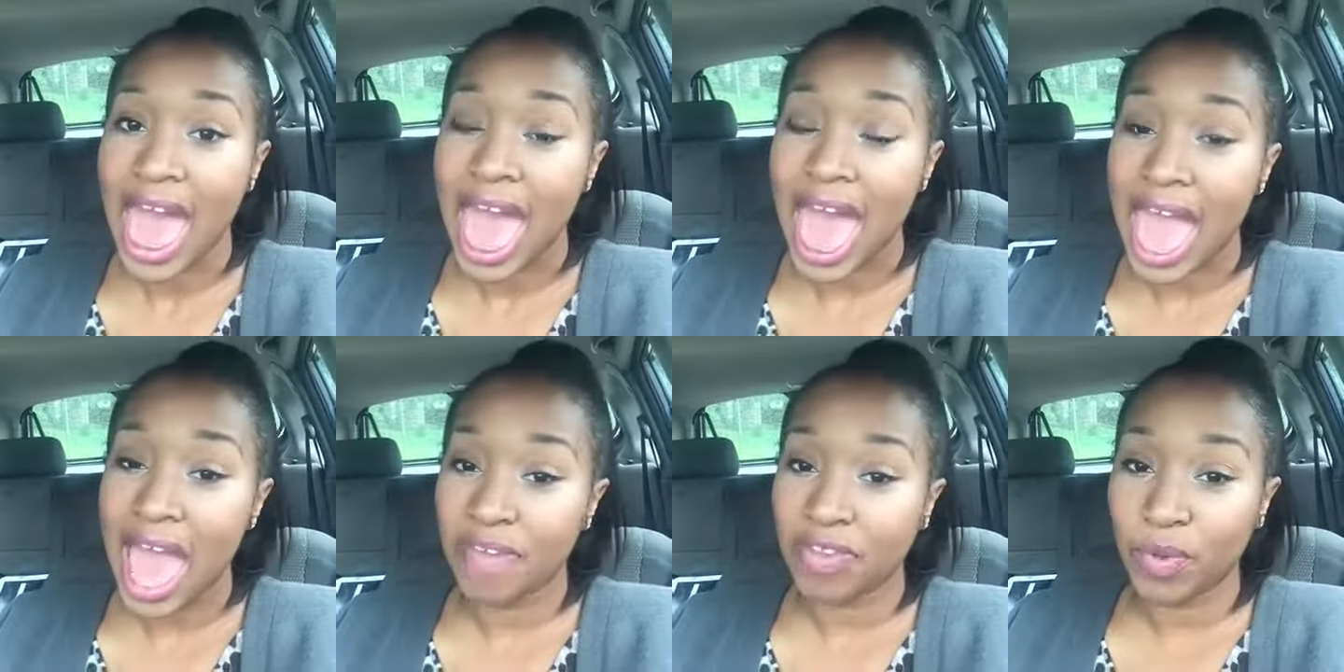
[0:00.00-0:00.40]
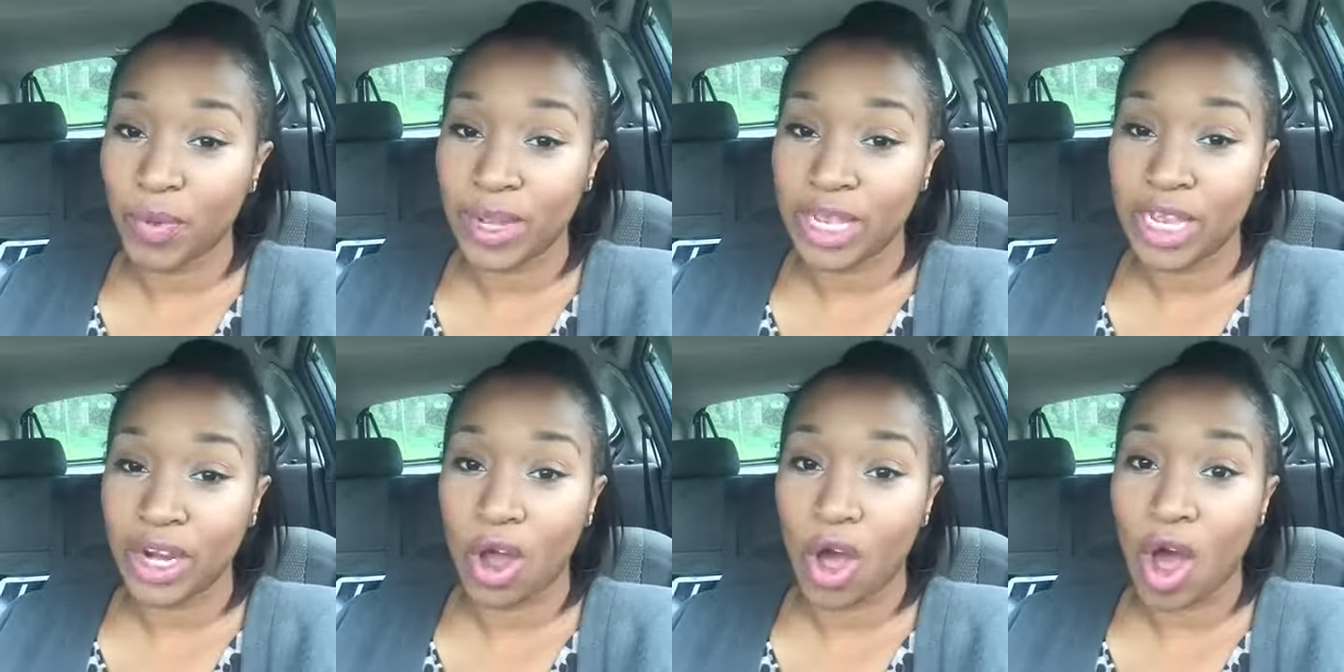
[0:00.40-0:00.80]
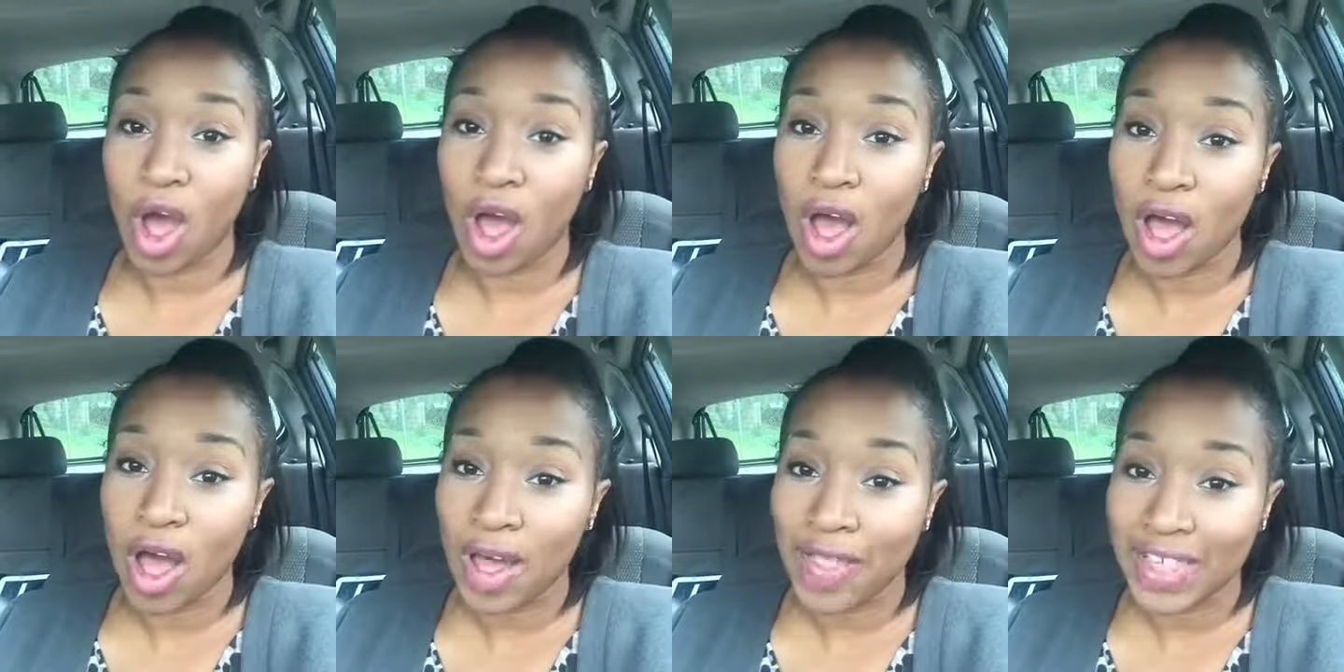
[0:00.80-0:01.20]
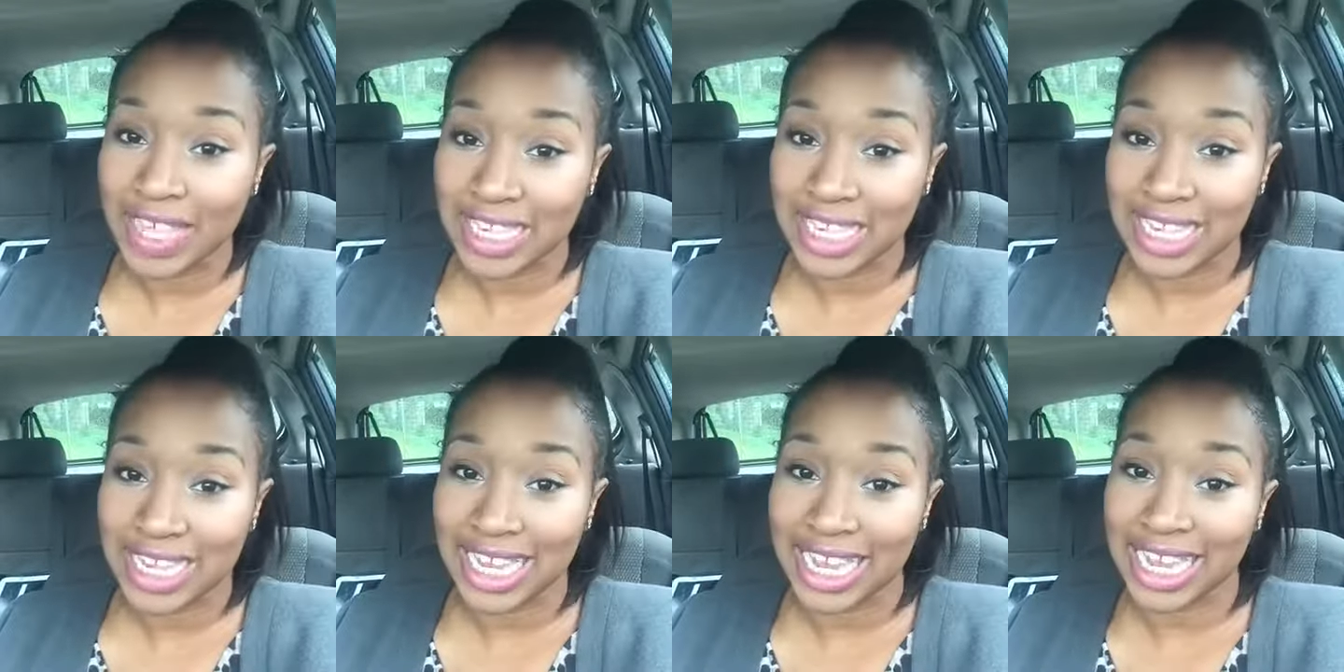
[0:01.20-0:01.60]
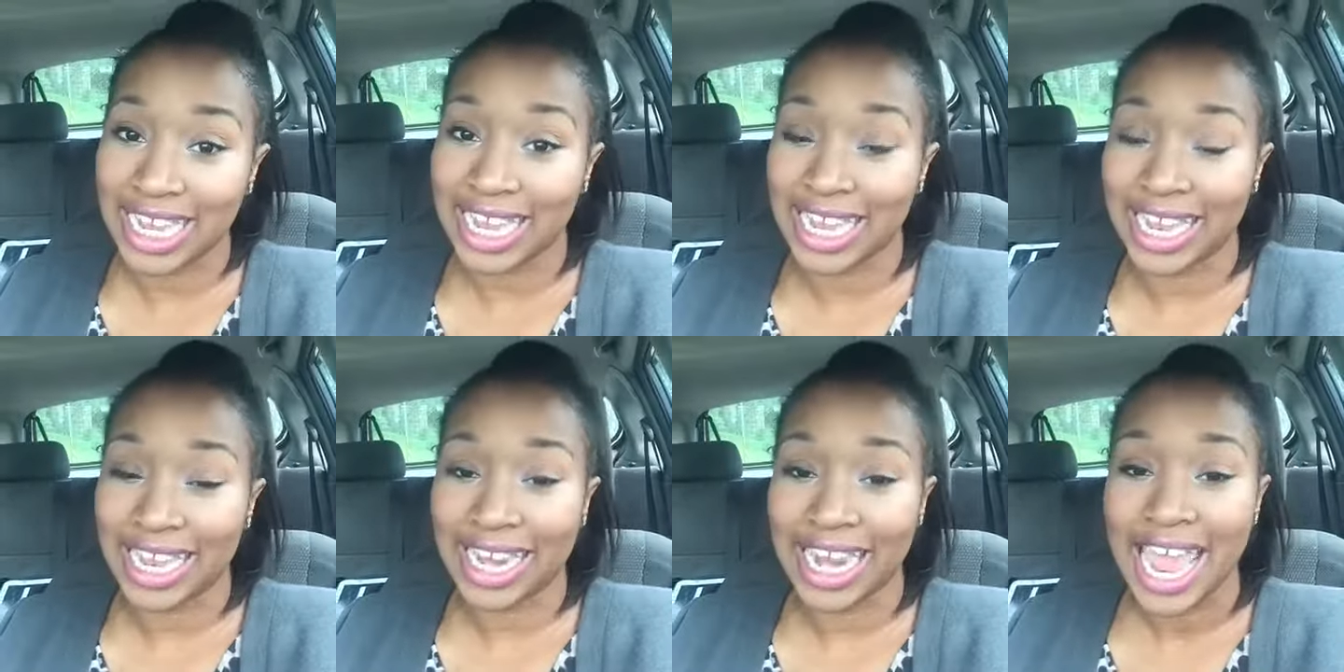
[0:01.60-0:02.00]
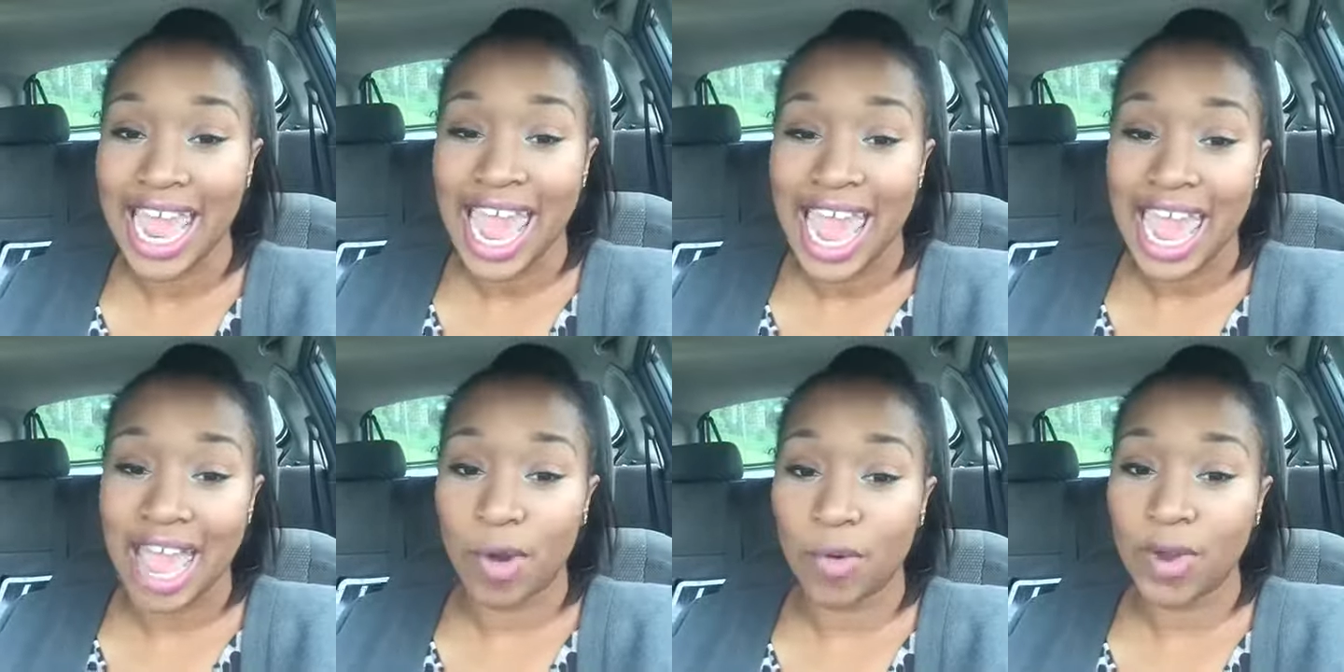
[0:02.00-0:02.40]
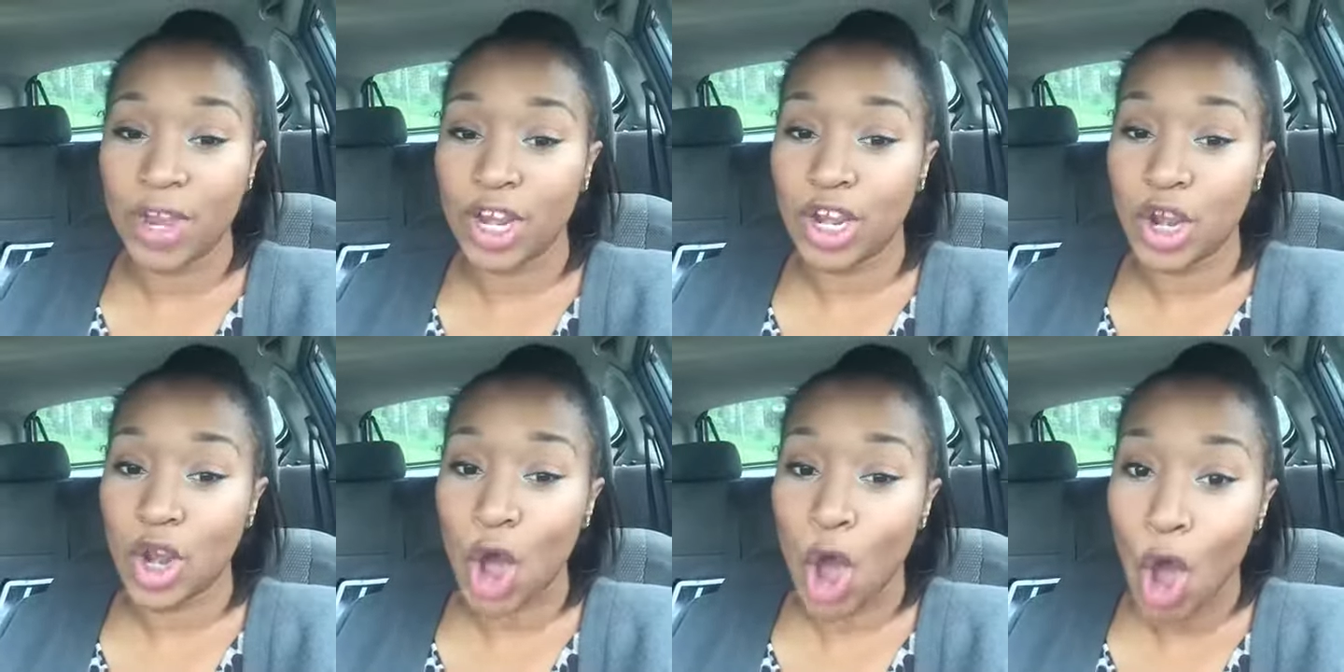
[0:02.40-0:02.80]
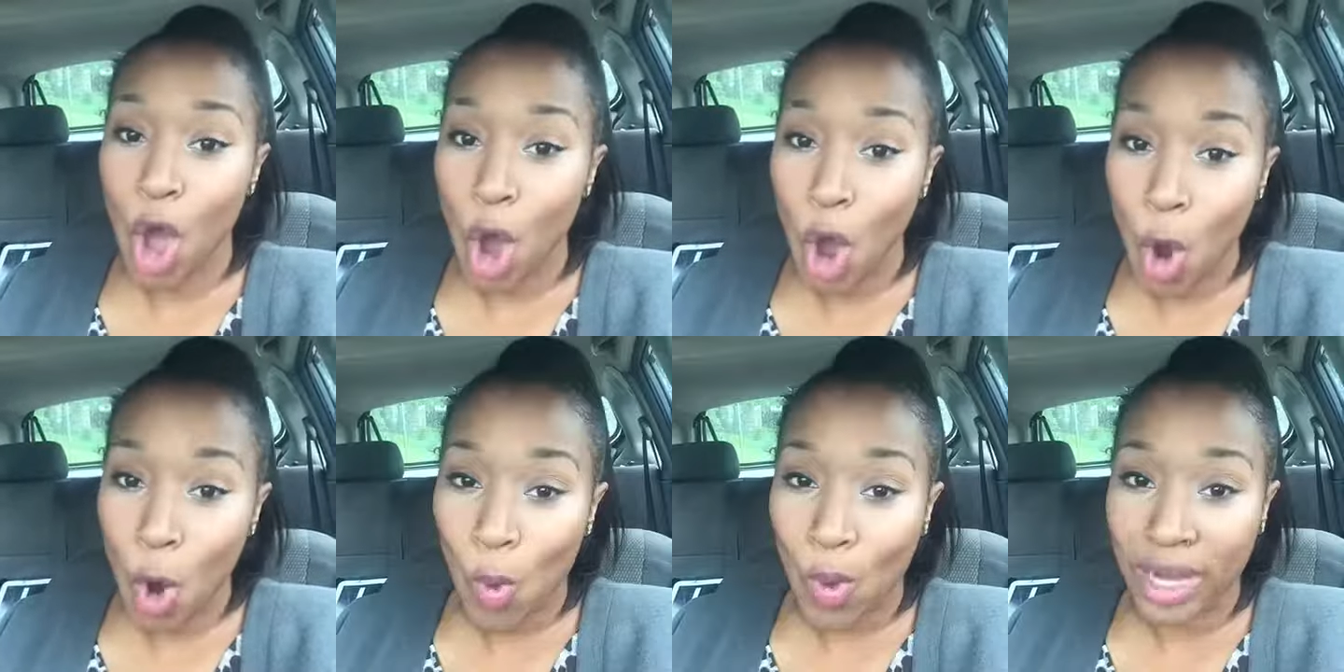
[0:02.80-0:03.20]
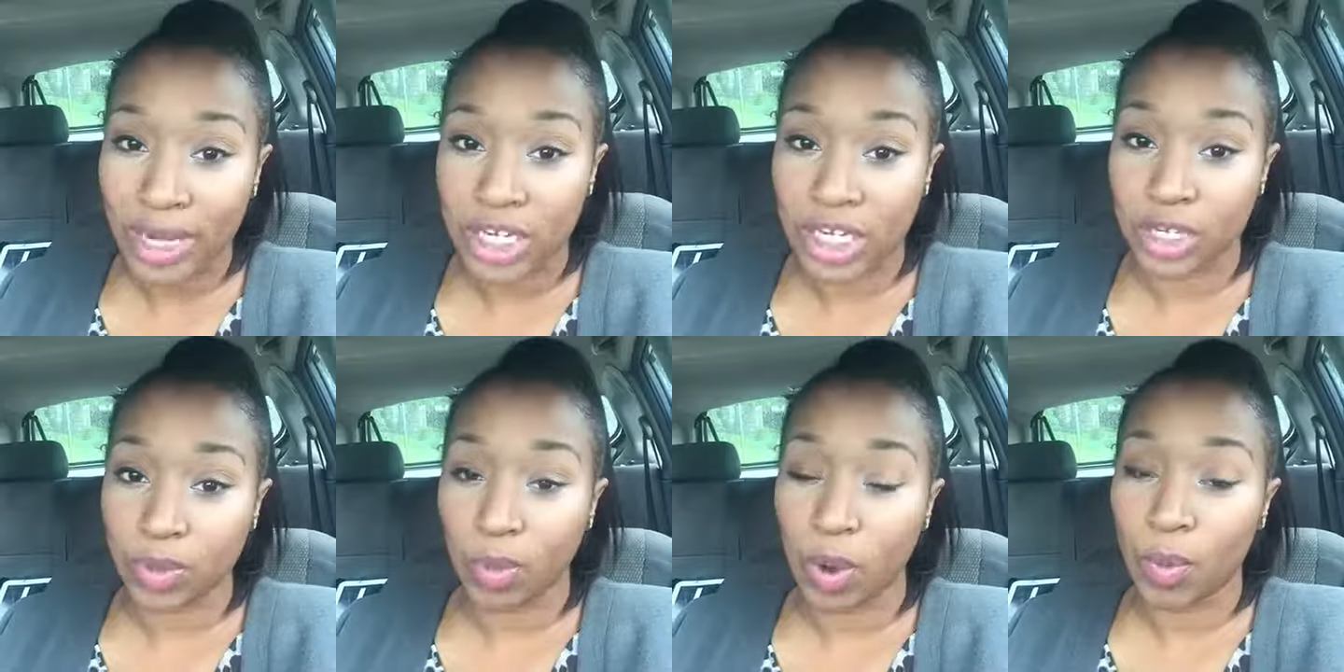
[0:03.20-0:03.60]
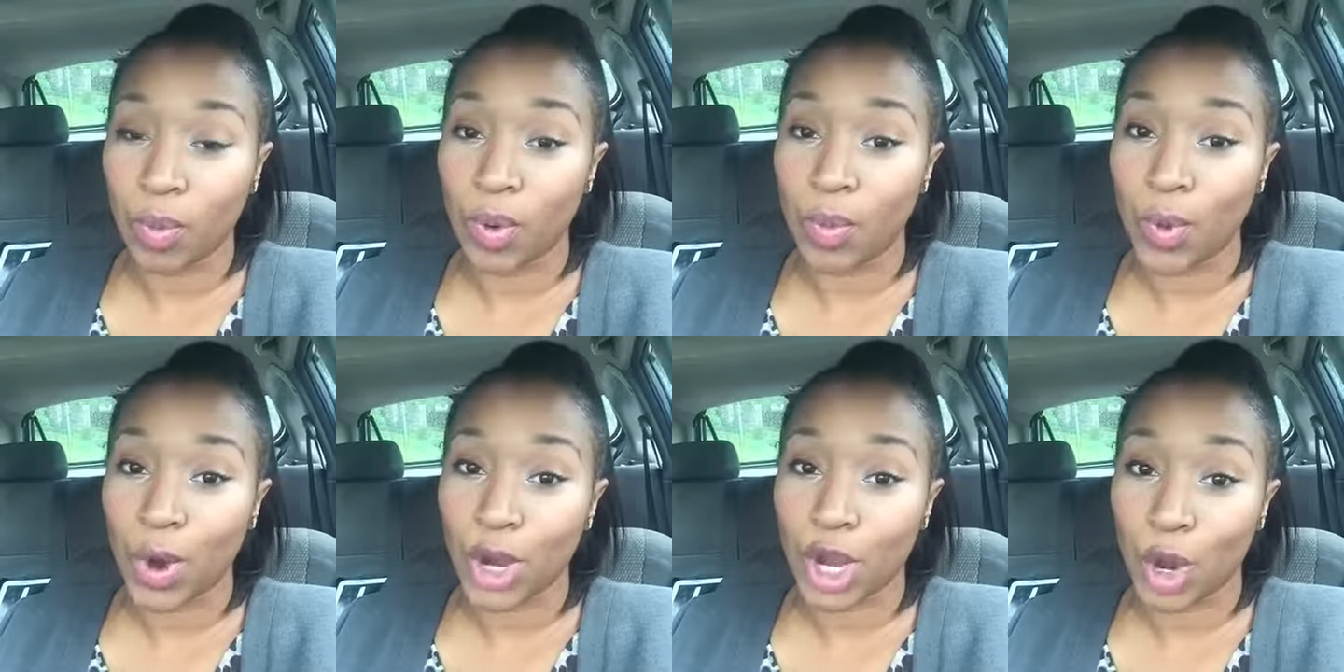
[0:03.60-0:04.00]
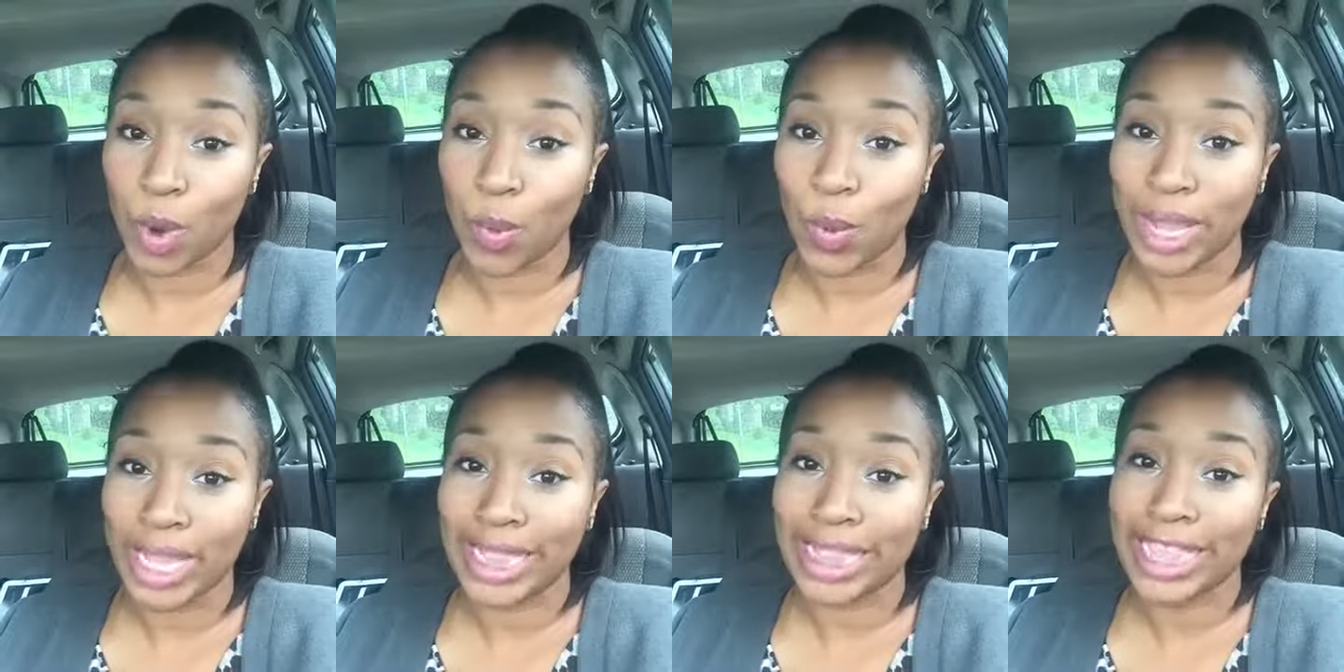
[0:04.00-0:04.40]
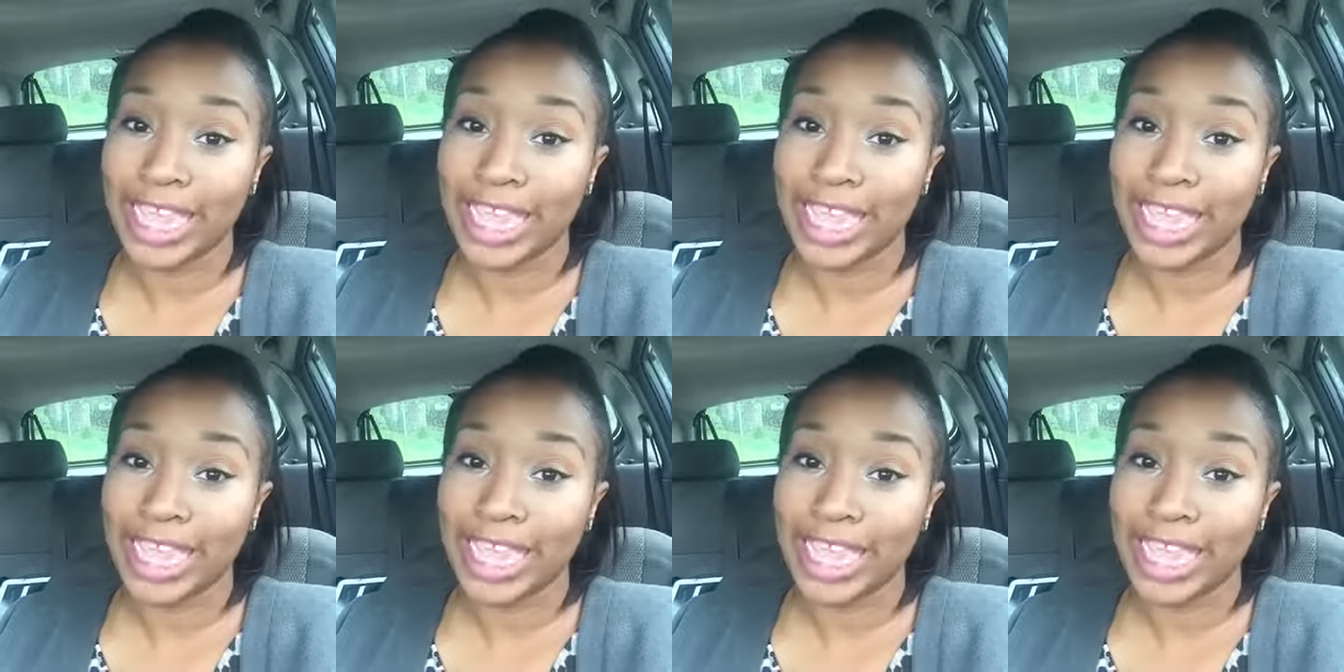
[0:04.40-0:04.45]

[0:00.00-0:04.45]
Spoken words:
after we did all this digging and we know what we're working with,